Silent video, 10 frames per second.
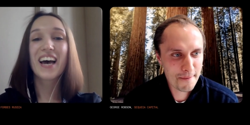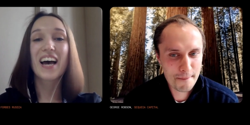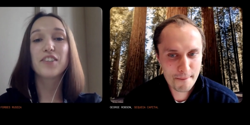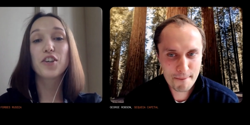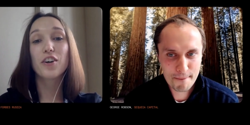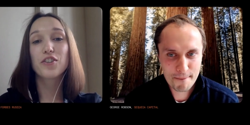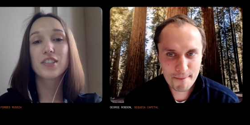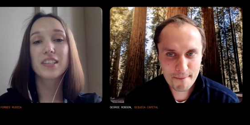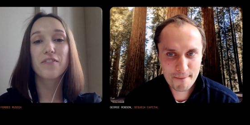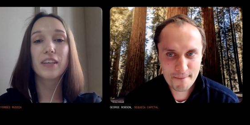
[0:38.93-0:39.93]
Speaker 1: Uh, George
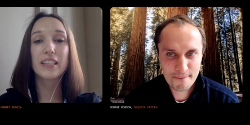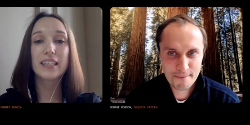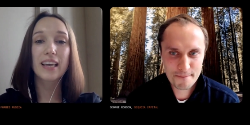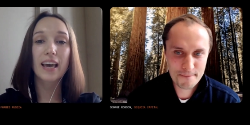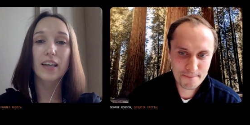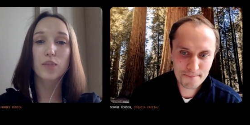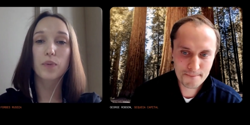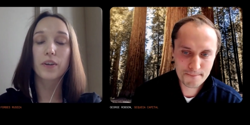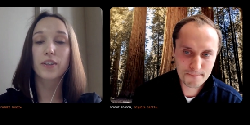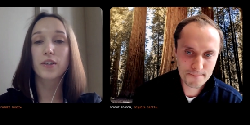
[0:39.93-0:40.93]
is a fintech
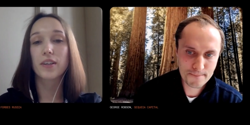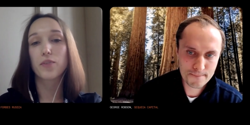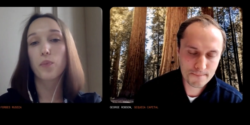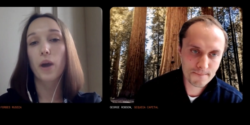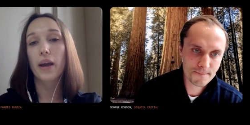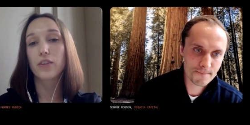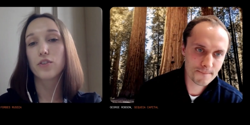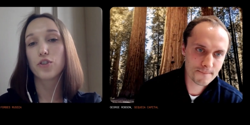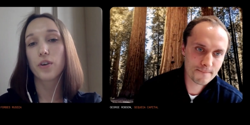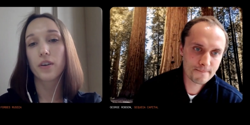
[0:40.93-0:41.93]
expert, and prior to
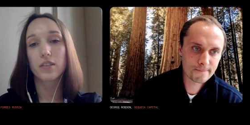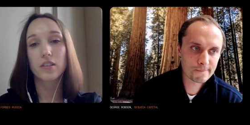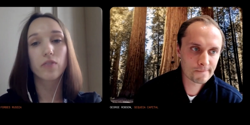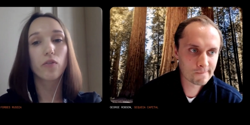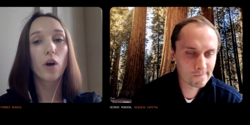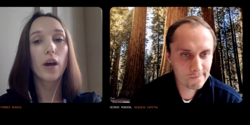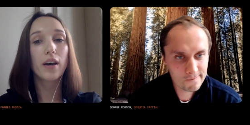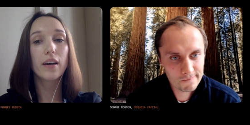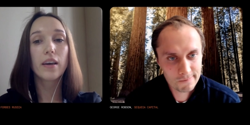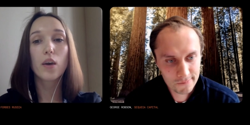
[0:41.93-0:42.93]
joining
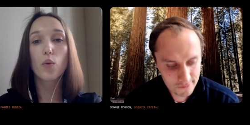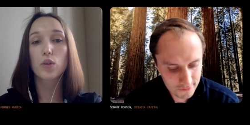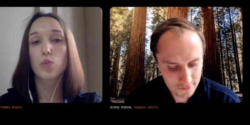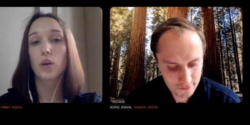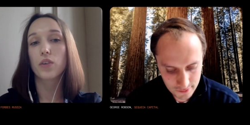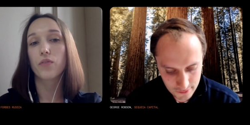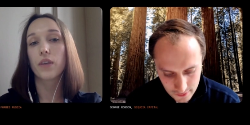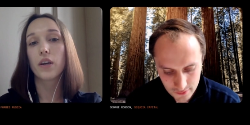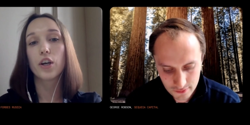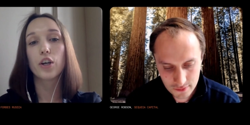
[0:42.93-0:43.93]
Sequoia, he was one of
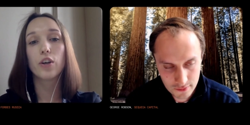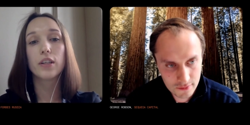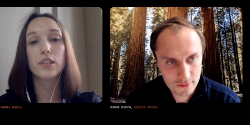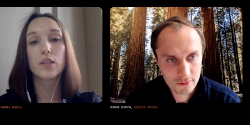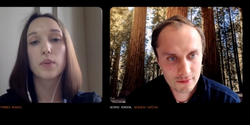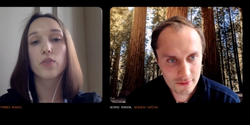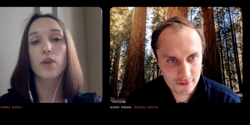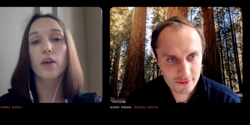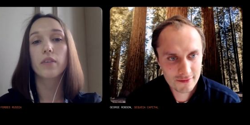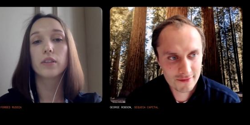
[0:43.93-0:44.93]
the early team at
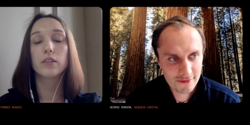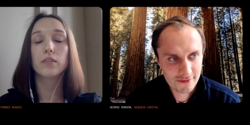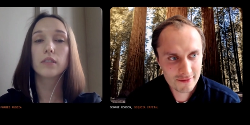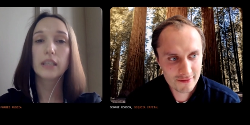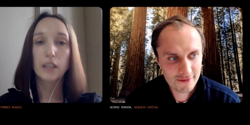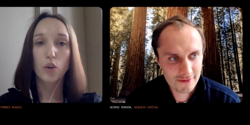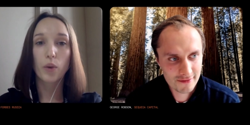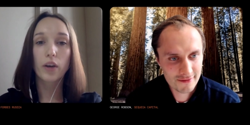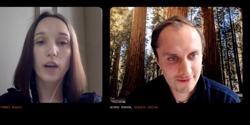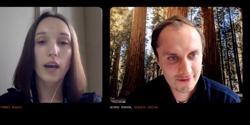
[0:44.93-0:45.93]
Revolut.
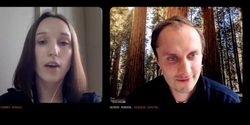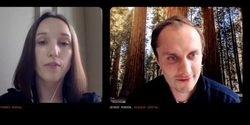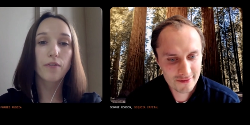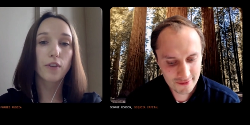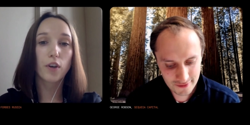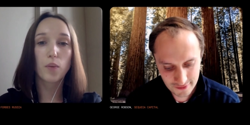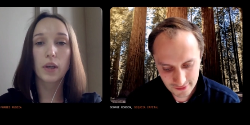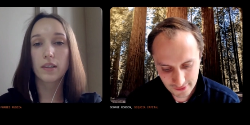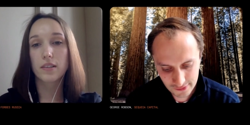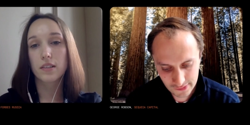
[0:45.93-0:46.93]
We're going to have 30
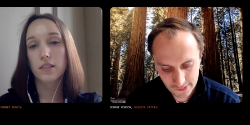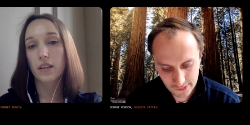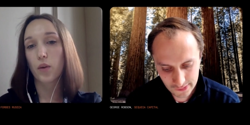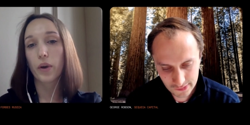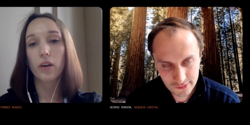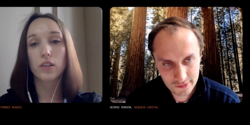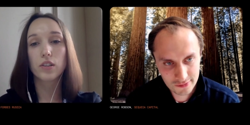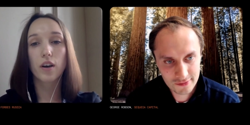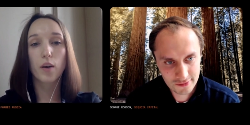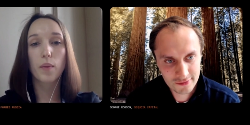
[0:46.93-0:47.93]
minutes and we're going to
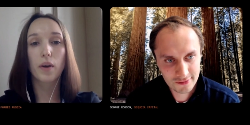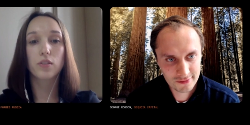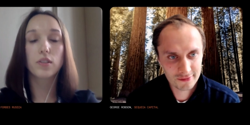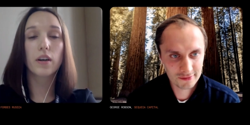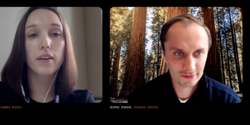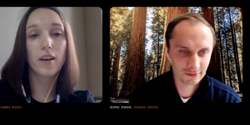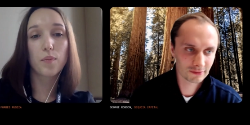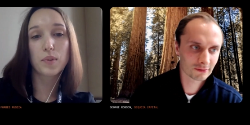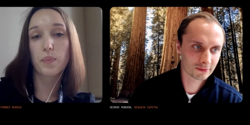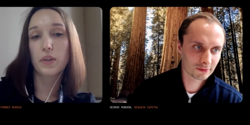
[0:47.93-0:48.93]
talk about
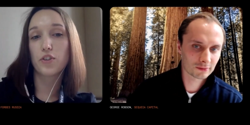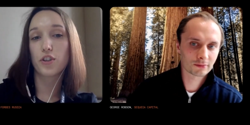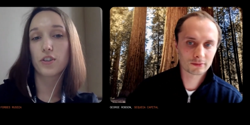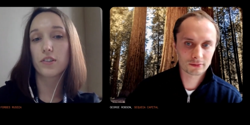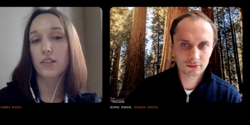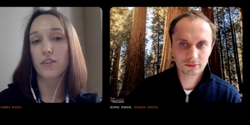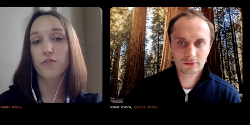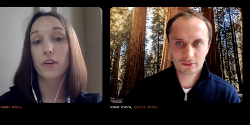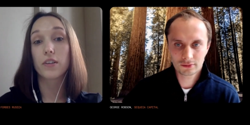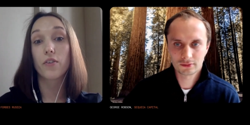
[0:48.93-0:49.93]
startups, pitches, and
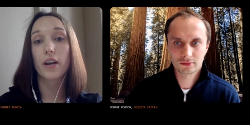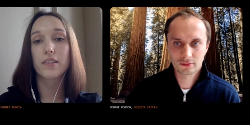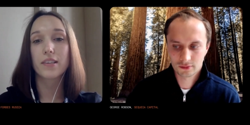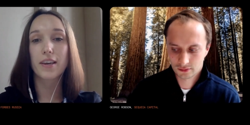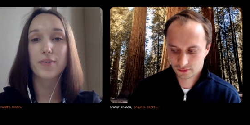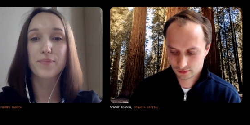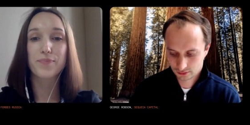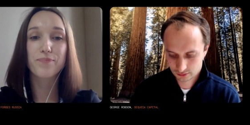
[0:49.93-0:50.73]
fundraising.